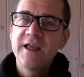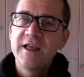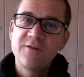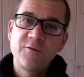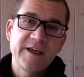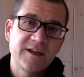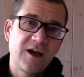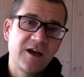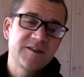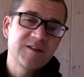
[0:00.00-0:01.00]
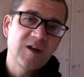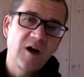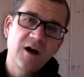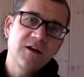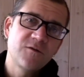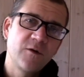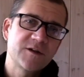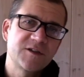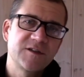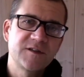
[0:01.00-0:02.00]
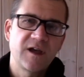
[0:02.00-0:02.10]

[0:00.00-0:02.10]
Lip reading: If we get a ton of questions,